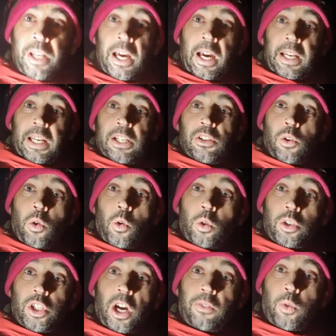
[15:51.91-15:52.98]
Yeah, and he's
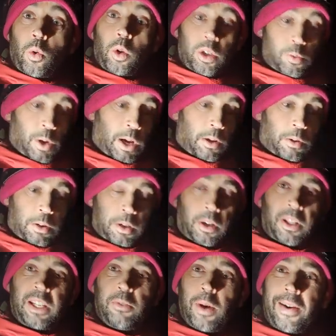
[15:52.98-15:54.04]
caught chuff all as well.
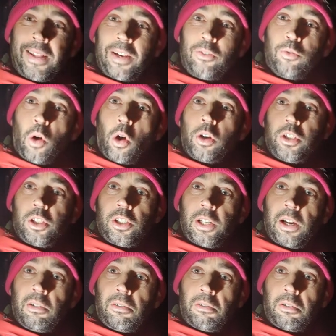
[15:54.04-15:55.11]
I think he ran in a rock
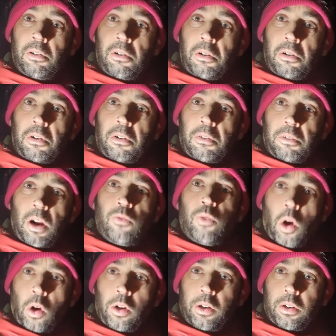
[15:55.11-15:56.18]
just now. A
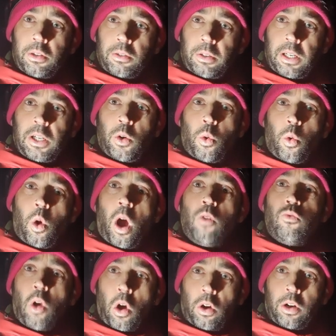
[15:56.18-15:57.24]
rock. He caught
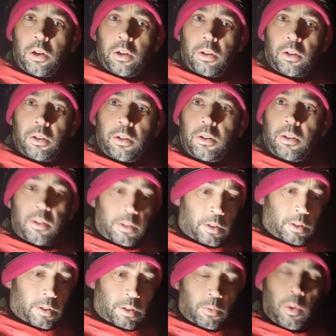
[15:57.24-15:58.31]
a rock.
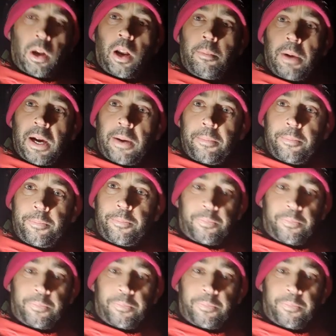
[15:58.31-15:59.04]
Well done, Matt.